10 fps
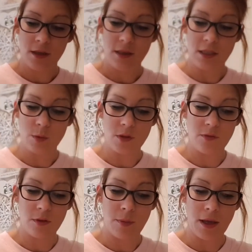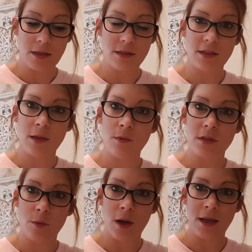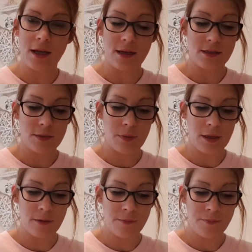This was for the best, it was the way it had to be.